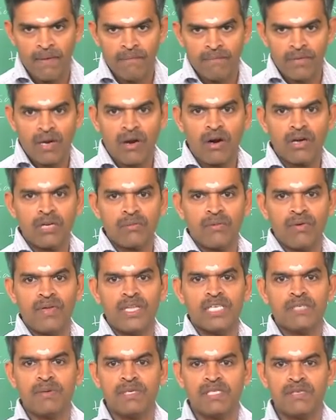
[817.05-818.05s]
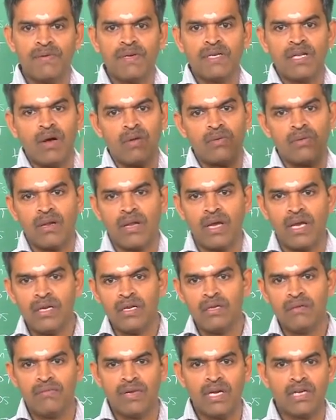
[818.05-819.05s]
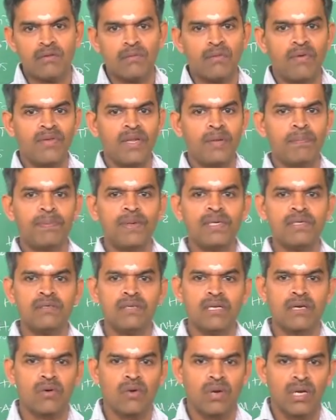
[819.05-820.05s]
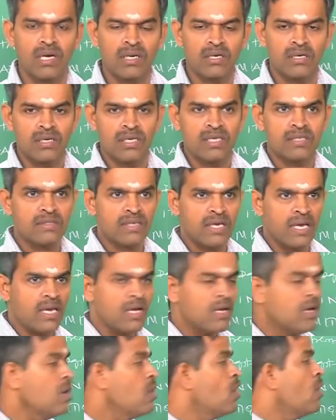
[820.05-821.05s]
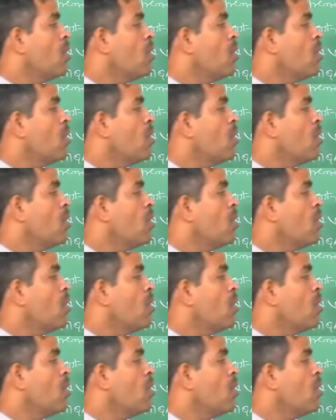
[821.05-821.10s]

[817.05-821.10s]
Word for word: We have got to be very specific down the line, we have to be very particular in saying